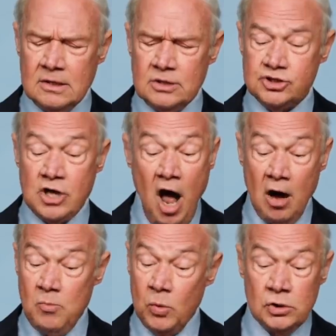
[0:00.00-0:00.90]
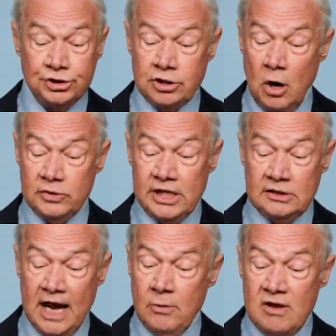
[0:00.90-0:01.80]
some will show
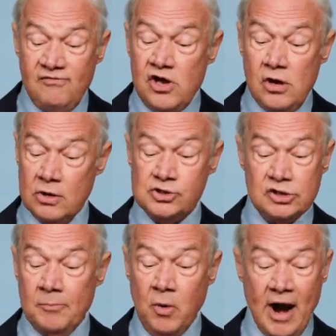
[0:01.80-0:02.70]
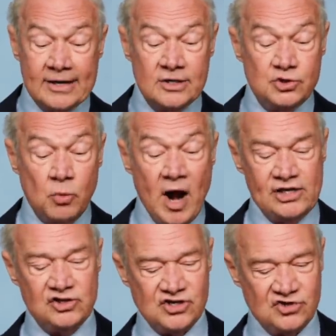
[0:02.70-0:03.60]
that they refuse to practice
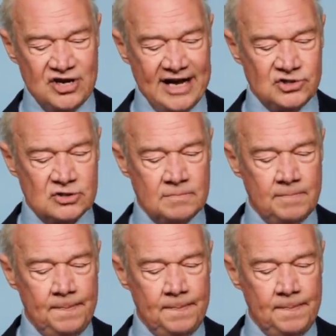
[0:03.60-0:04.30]
righteousness.